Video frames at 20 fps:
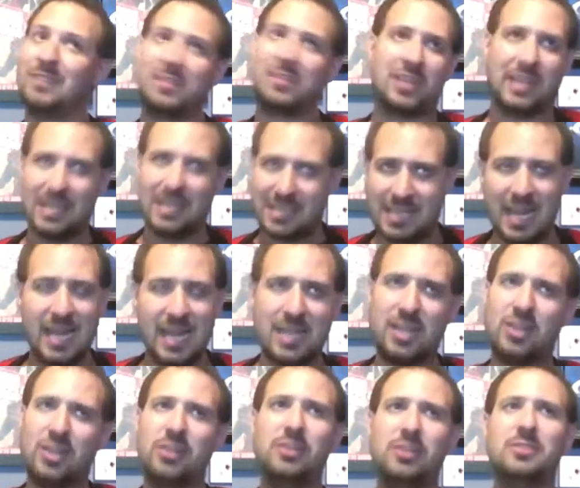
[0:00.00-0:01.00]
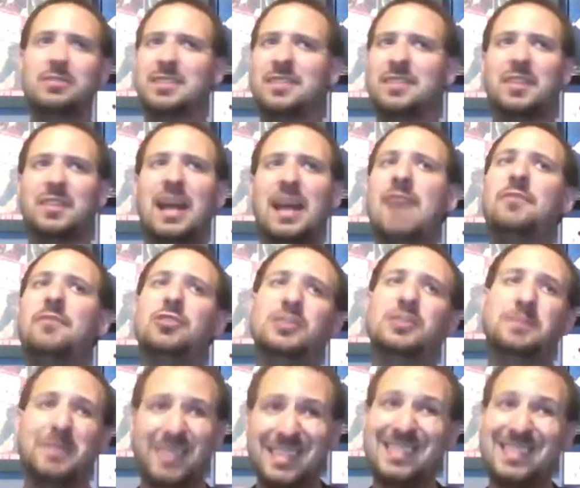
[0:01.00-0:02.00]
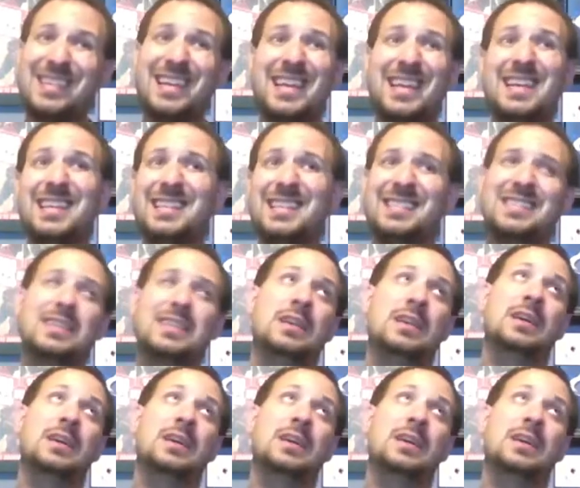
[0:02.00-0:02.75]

the continues and the levels, but this is